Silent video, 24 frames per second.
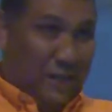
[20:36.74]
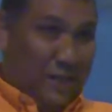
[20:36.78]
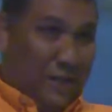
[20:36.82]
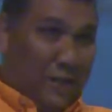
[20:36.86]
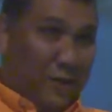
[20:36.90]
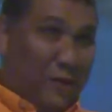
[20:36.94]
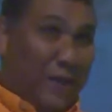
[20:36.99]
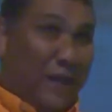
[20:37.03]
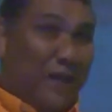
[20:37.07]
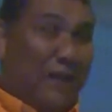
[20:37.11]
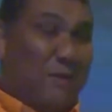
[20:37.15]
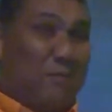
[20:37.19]

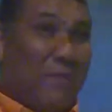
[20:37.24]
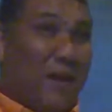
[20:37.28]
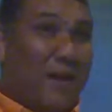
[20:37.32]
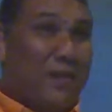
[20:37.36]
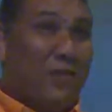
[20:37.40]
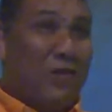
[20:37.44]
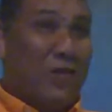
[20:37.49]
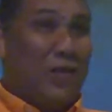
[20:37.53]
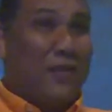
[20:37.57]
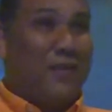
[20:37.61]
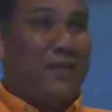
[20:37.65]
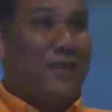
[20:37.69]
You can
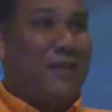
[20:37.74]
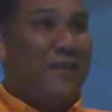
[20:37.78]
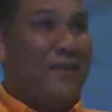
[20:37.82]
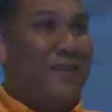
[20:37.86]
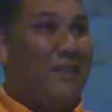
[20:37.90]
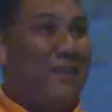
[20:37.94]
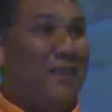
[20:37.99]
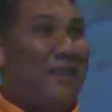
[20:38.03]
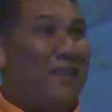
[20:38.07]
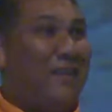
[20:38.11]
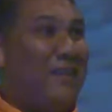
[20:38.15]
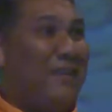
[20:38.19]
imagine
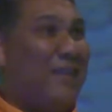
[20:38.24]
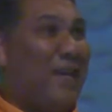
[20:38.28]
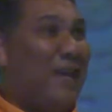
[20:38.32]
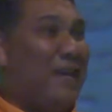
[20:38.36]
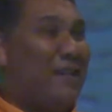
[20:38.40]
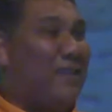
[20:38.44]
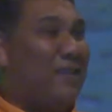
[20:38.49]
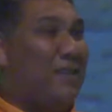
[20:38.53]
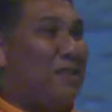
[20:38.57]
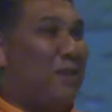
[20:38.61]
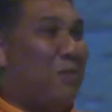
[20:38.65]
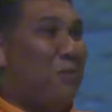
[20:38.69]

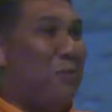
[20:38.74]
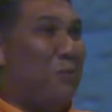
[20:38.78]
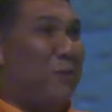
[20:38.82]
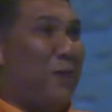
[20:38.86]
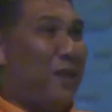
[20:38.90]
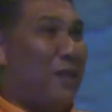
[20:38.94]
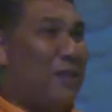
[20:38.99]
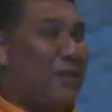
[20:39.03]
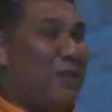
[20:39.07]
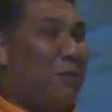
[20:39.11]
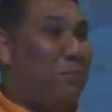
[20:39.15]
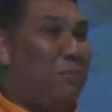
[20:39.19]
that
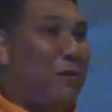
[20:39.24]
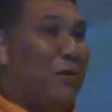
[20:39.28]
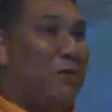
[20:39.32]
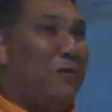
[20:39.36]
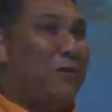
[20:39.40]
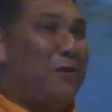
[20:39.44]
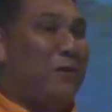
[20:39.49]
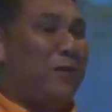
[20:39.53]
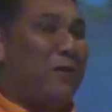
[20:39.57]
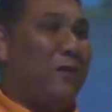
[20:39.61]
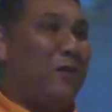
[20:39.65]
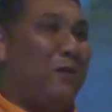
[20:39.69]
when I
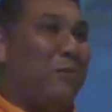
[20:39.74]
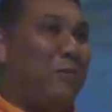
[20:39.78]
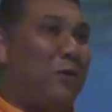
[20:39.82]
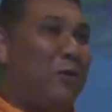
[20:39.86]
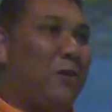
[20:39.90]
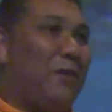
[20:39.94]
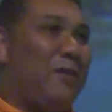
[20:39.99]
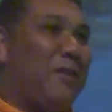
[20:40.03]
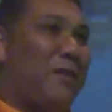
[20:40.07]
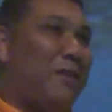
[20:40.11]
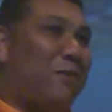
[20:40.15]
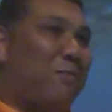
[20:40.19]
spoke to the
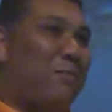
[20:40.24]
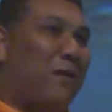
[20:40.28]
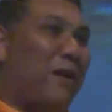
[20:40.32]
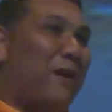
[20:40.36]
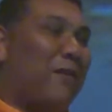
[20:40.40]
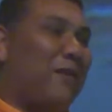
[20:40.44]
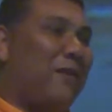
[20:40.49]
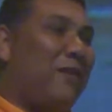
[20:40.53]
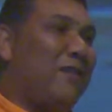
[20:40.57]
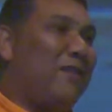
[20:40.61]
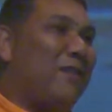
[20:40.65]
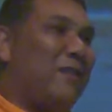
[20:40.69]
community
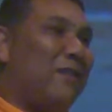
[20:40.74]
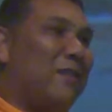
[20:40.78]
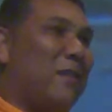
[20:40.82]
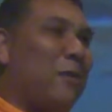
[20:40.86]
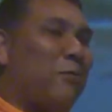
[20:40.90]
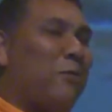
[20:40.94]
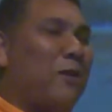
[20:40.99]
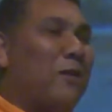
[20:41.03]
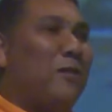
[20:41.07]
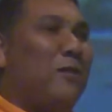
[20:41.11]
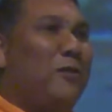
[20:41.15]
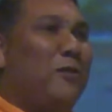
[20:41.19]
about this, they
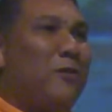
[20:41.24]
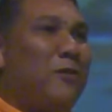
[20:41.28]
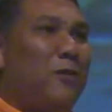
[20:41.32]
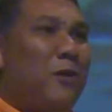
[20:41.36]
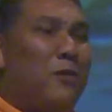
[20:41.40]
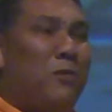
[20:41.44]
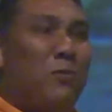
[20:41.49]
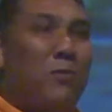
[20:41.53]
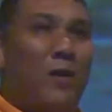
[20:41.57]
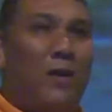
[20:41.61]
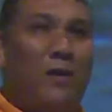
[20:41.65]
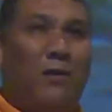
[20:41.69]
wanted to
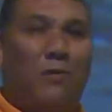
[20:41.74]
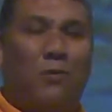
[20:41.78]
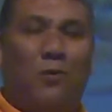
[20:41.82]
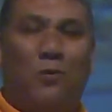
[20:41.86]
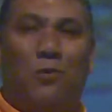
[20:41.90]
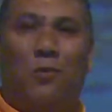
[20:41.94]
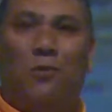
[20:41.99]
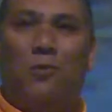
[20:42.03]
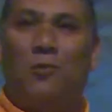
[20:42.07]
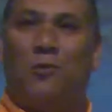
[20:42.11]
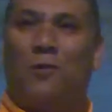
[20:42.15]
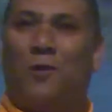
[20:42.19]
know, well,
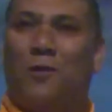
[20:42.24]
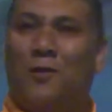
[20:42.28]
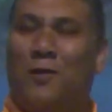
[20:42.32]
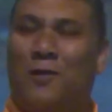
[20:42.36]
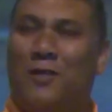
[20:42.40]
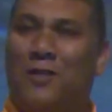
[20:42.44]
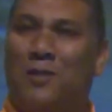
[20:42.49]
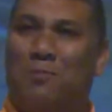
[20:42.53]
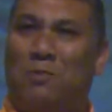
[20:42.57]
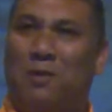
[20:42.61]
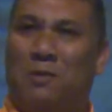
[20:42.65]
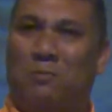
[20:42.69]
who are
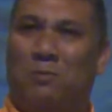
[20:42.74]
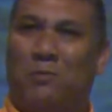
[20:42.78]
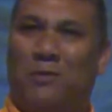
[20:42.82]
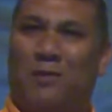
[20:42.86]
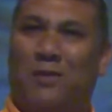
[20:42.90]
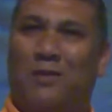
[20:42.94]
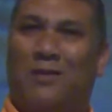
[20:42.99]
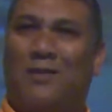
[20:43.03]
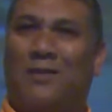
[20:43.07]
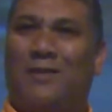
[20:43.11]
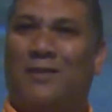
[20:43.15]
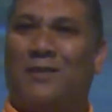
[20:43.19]
these
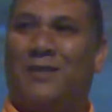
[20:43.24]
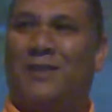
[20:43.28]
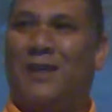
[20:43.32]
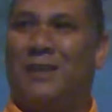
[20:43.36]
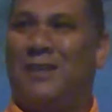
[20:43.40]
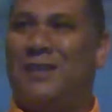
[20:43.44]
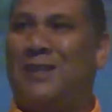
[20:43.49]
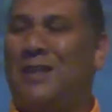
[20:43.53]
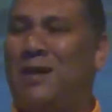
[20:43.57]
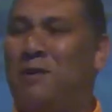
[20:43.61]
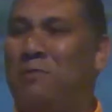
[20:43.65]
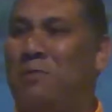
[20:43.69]
people
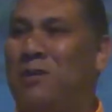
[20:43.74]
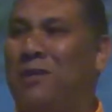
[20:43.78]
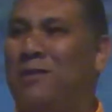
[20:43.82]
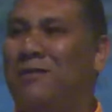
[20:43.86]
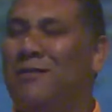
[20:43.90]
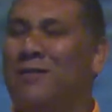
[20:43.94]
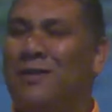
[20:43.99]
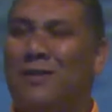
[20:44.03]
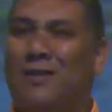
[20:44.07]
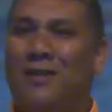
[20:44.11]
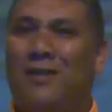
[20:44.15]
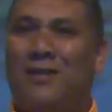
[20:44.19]
that's coming?
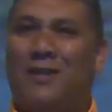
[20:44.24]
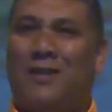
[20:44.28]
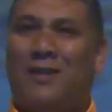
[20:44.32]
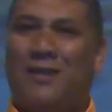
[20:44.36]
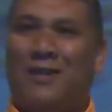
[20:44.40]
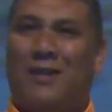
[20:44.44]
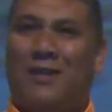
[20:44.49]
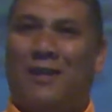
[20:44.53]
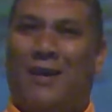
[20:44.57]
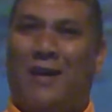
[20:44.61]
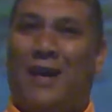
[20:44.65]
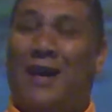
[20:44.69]

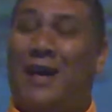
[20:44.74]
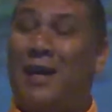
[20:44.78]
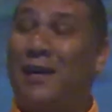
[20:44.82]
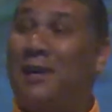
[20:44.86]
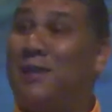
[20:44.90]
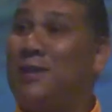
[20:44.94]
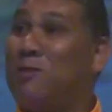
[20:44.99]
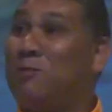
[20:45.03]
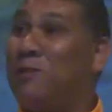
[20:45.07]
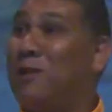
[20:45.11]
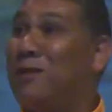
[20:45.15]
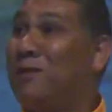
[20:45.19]
I
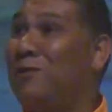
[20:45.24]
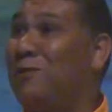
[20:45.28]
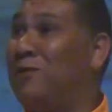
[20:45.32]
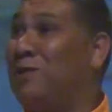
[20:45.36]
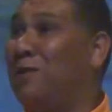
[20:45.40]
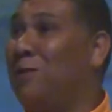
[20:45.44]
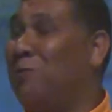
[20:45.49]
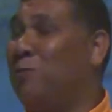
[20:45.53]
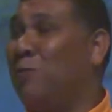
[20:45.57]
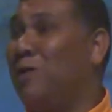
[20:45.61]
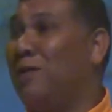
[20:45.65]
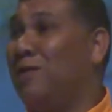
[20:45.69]
explained to
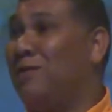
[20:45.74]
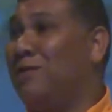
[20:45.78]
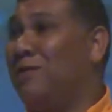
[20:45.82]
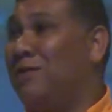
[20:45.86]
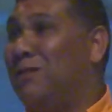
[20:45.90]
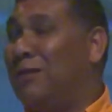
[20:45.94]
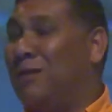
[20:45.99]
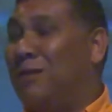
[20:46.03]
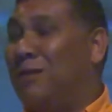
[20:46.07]
them, well,